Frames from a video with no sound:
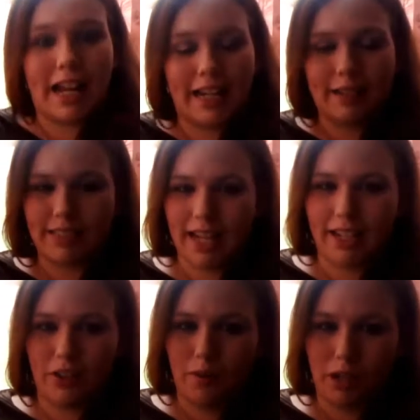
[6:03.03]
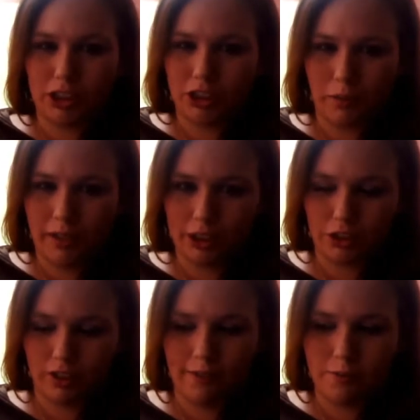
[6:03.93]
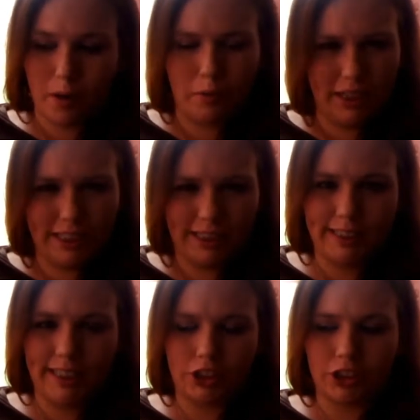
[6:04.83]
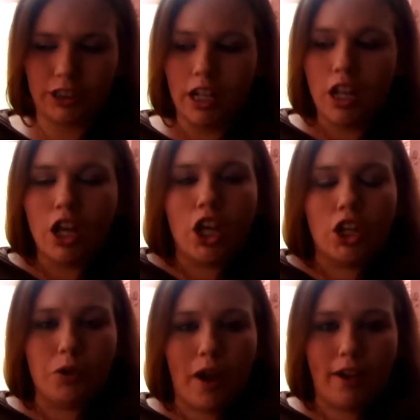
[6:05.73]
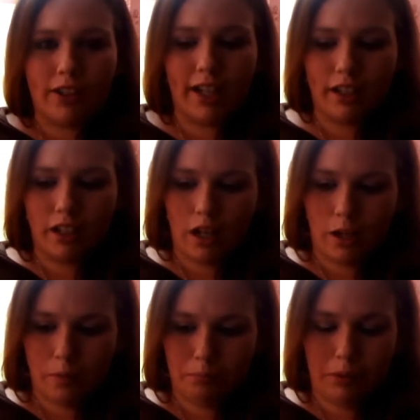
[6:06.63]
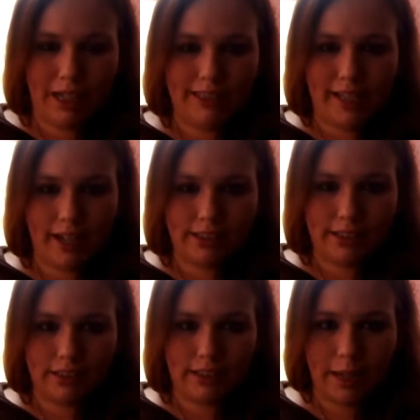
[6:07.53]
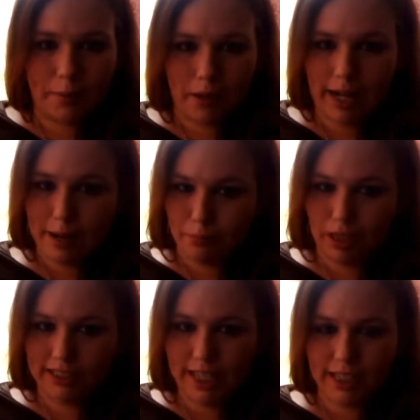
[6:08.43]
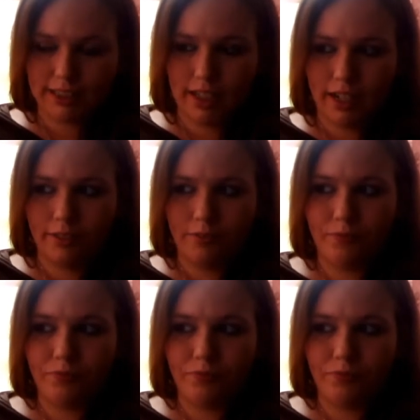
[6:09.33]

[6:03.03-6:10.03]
I keep saying, though, I'm not sure with natural labor, but with a C-section, you have to get, blood tests, keep on getting blood tests done.